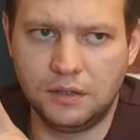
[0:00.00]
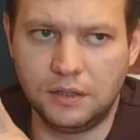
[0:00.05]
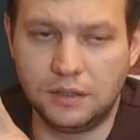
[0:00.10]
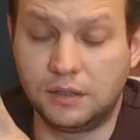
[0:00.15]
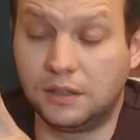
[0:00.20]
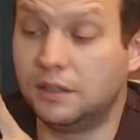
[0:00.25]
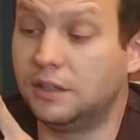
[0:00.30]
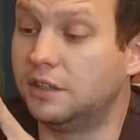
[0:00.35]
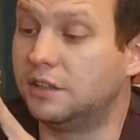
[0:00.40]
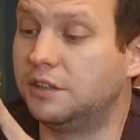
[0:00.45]

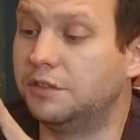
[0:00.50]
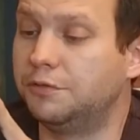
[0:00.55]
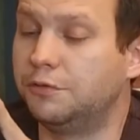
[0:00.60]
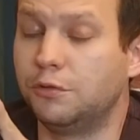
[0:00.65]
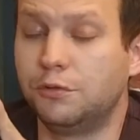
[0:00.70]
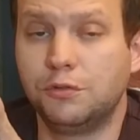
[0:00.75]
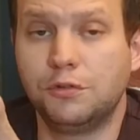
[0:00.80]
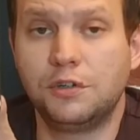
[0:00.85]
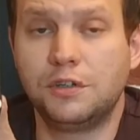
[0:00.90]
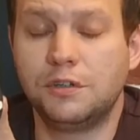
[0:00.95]
collective
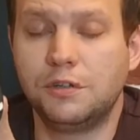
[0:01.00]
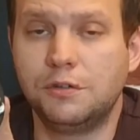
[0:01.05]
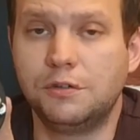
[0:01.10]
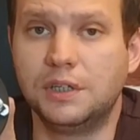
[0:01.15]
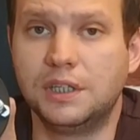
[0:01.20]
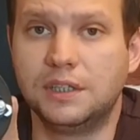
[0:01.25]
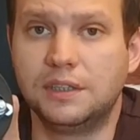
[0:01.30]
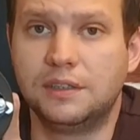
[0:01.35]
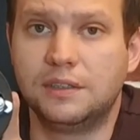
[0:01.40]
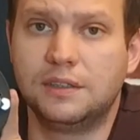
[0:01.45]
tutorial,
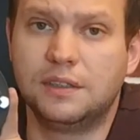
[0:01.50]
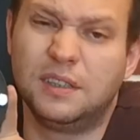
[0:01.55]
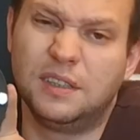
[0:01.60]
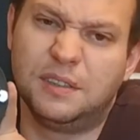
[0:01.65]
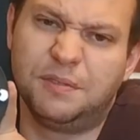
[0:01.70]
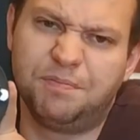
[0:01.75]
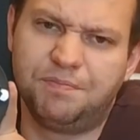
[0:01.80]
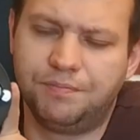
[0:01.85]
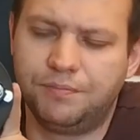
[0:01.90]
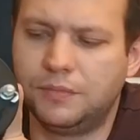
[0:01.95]
and
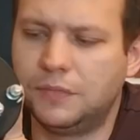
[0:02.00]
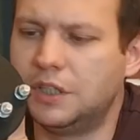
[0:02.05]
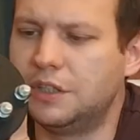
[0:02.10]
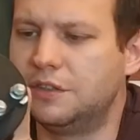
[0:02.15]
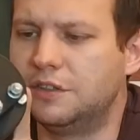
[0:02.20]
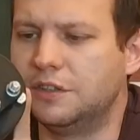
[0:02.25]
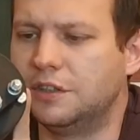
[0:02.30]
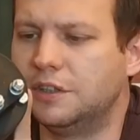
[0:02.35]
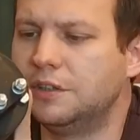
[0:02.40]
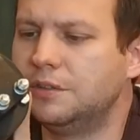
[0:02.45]
it's
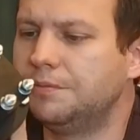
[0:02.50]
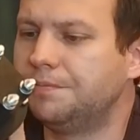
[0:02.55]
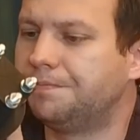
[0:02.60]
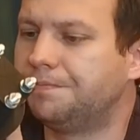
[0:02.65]
there.